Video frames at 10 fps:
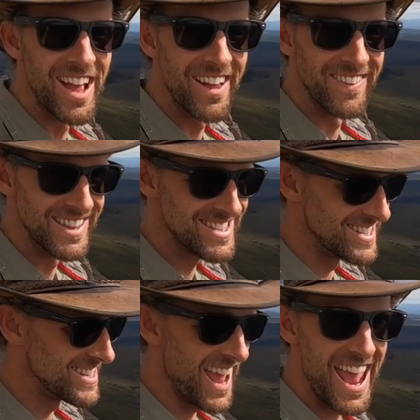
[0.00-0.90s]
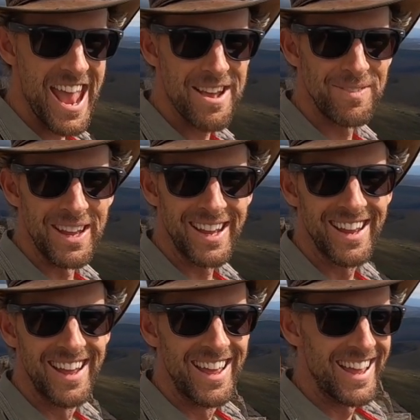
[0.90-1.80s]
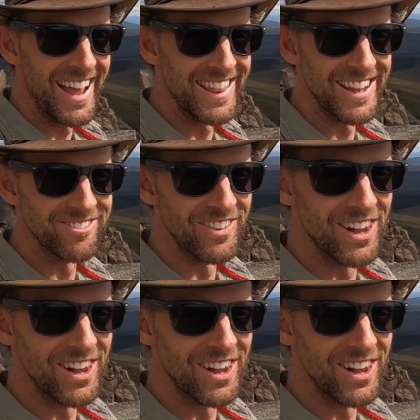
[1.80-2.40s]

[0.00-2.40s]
Mountain. This is epic. And then